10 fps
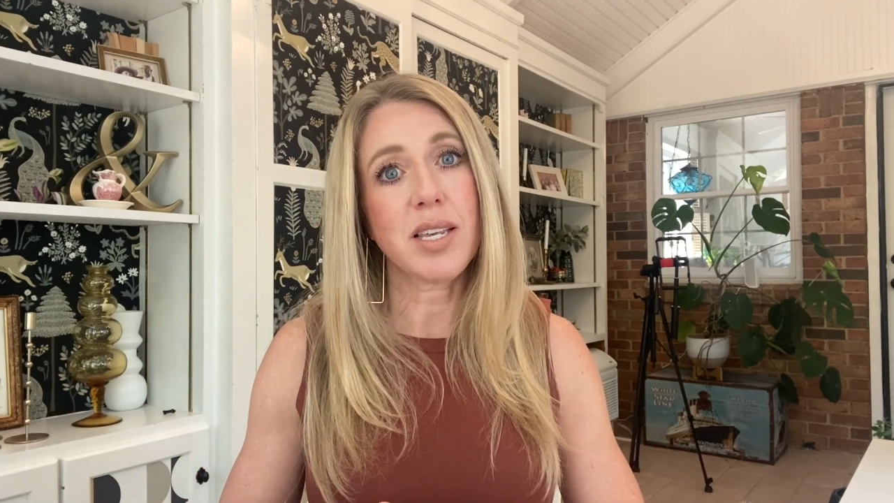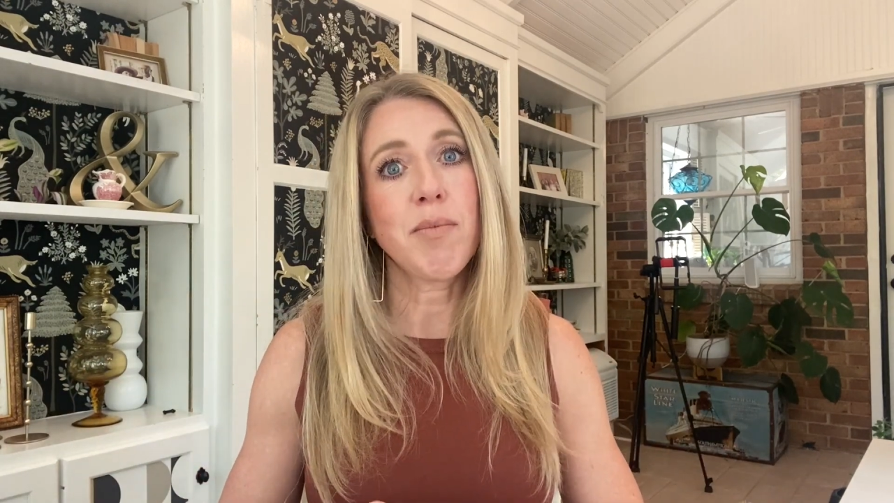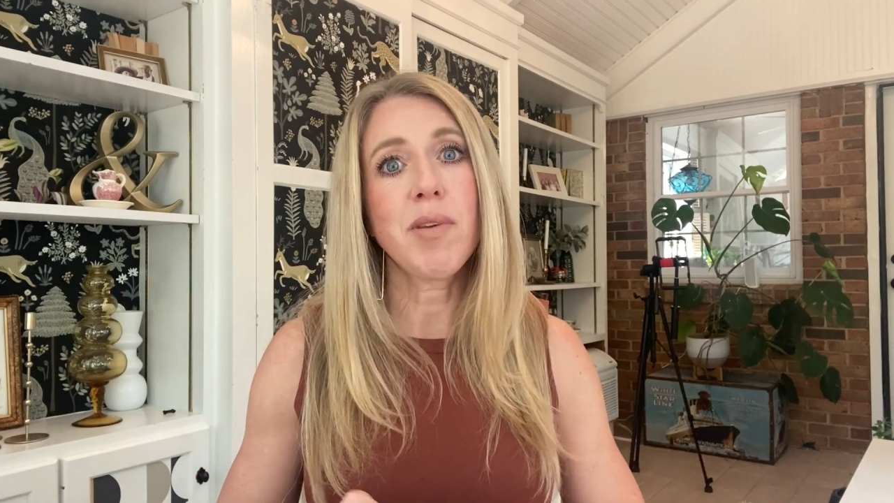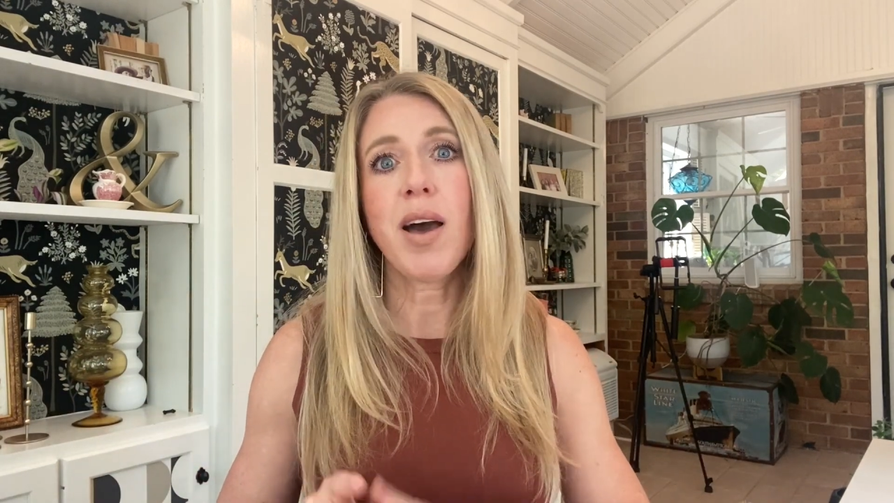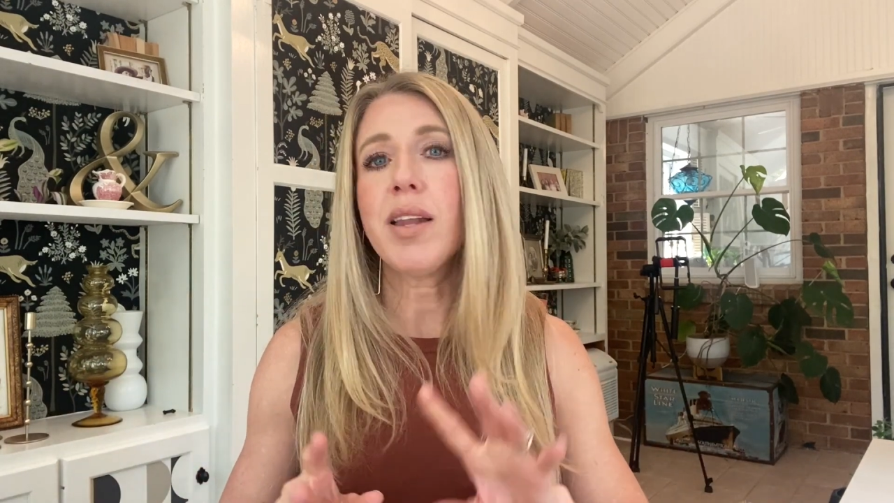
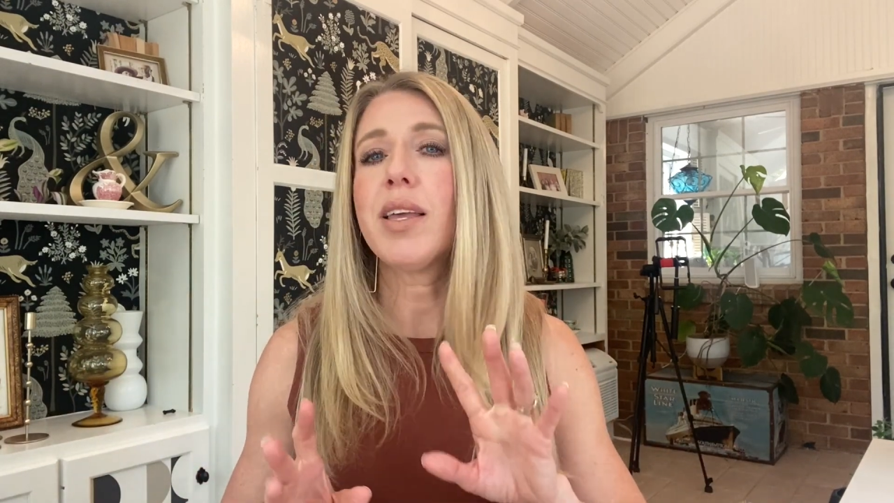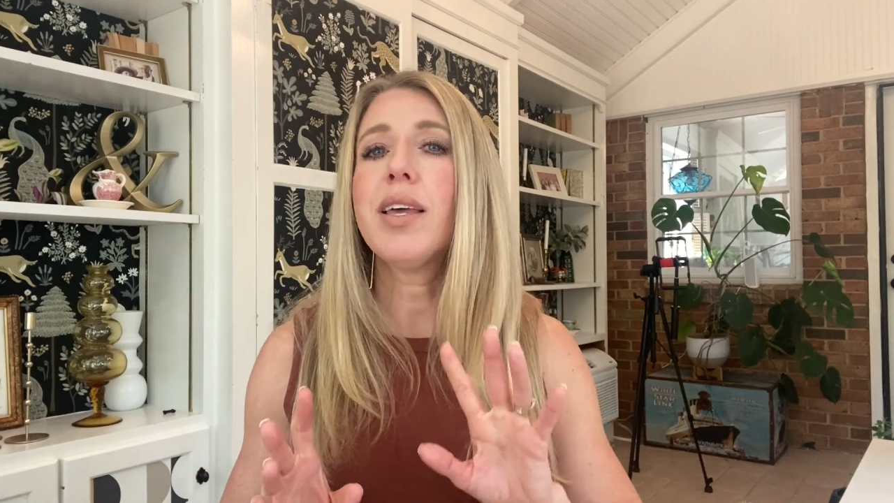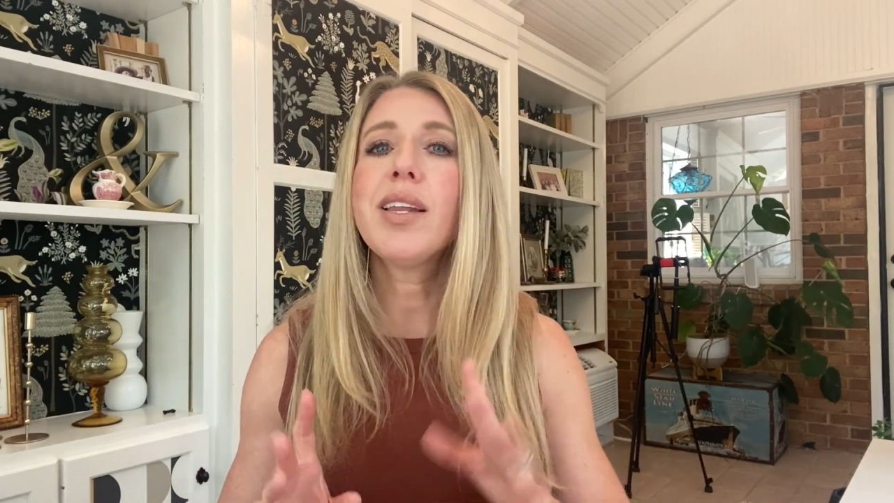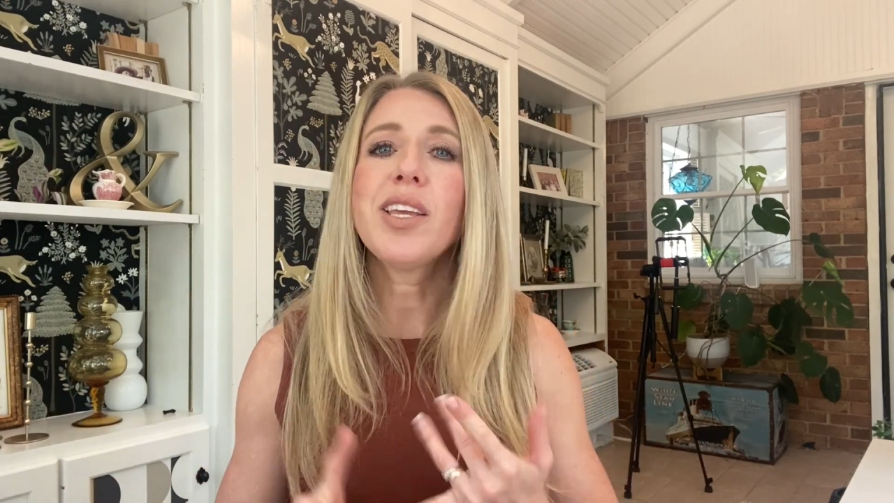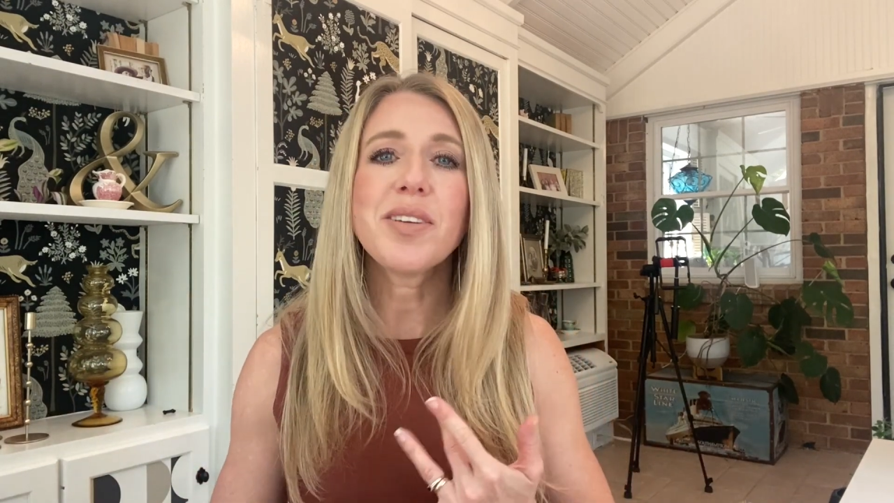I'm not
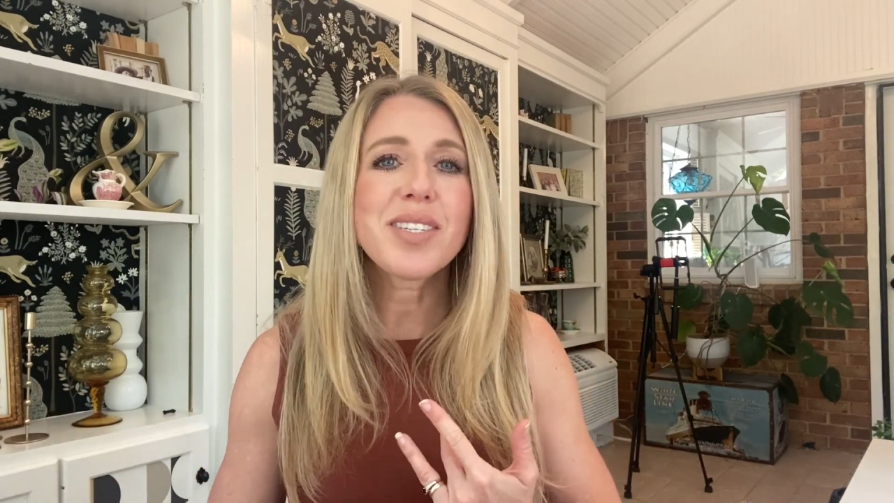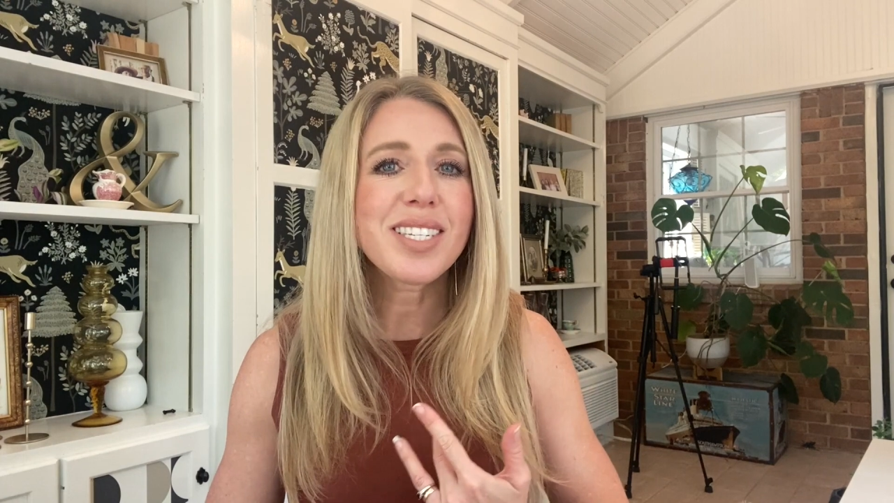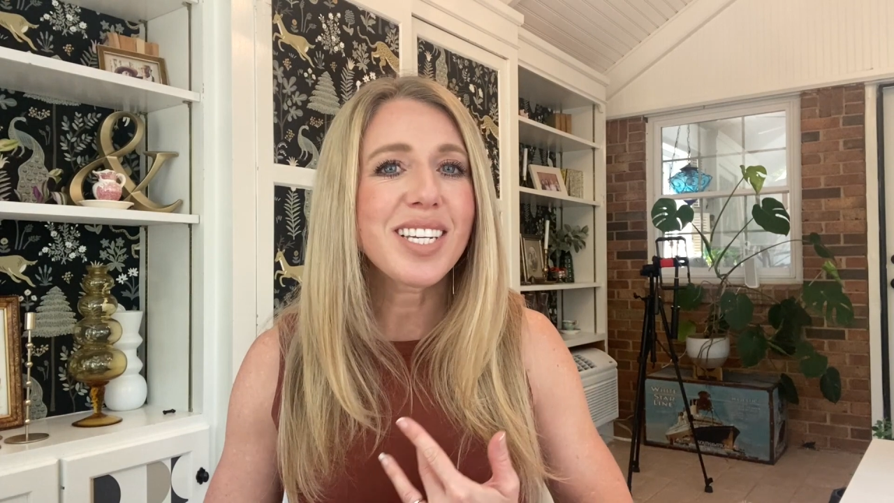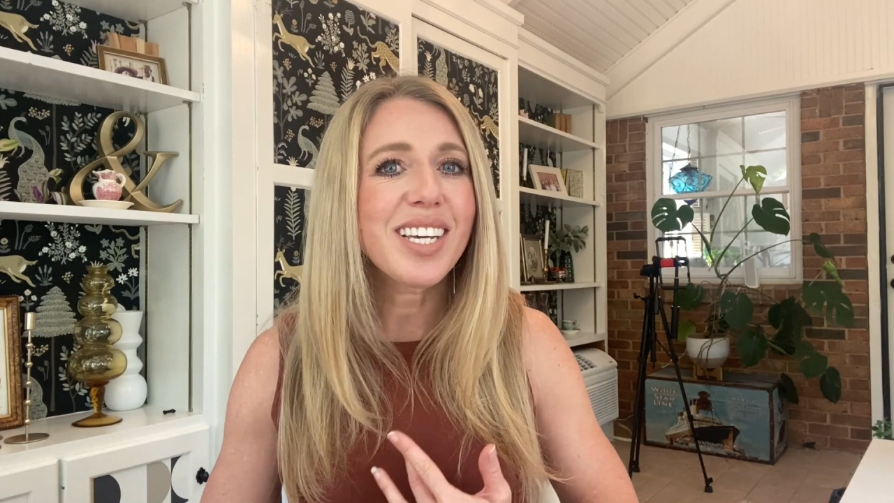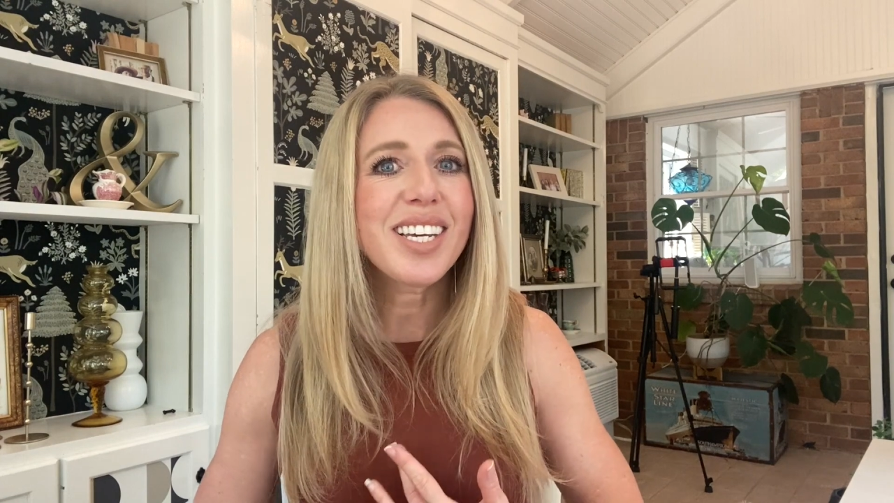in
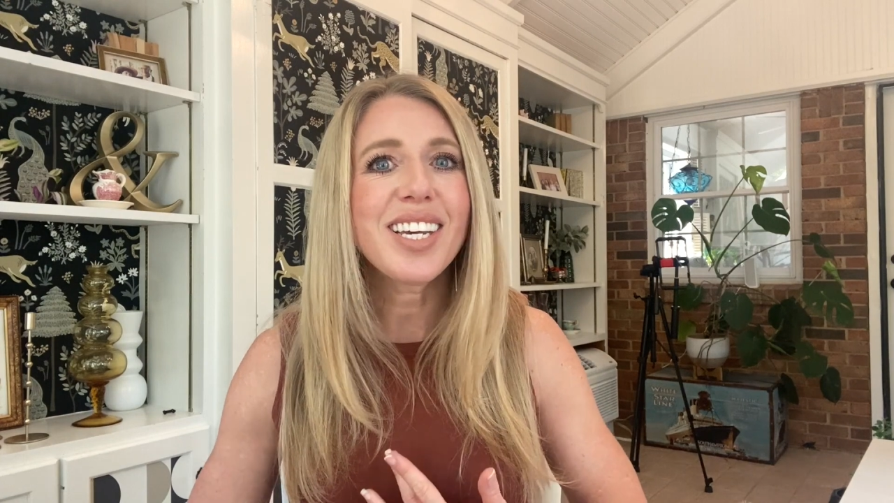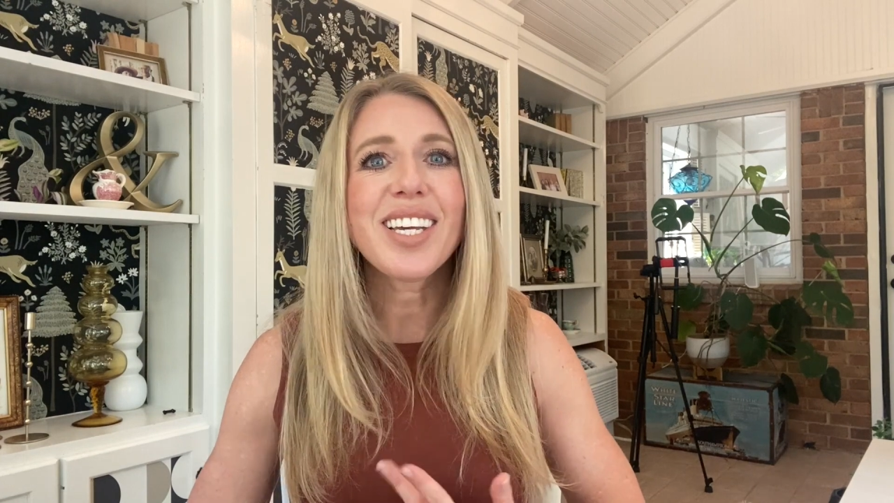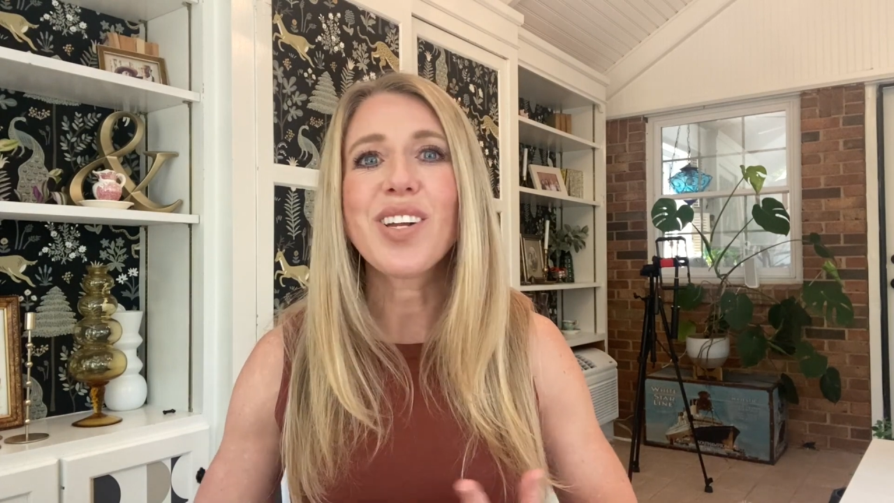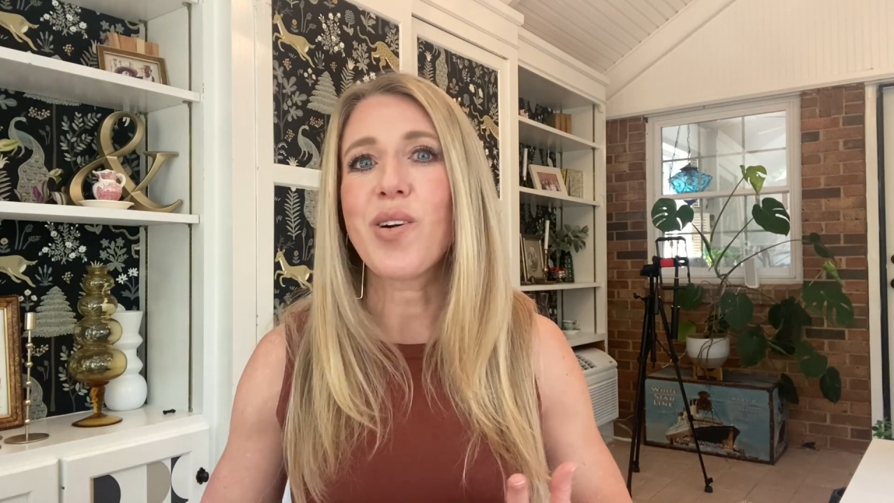Houston